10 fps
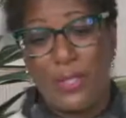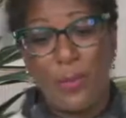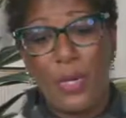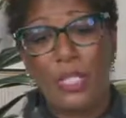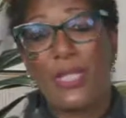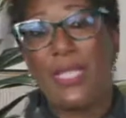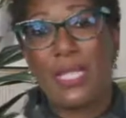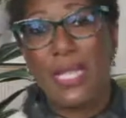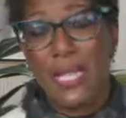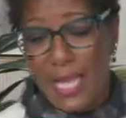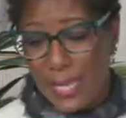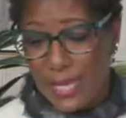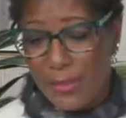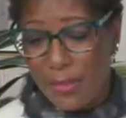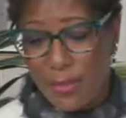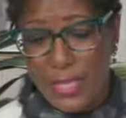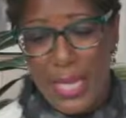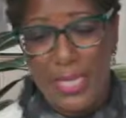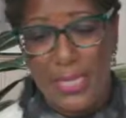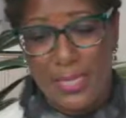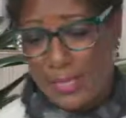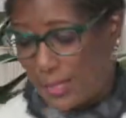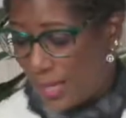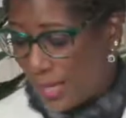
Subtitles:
So I want you to see that in those cases.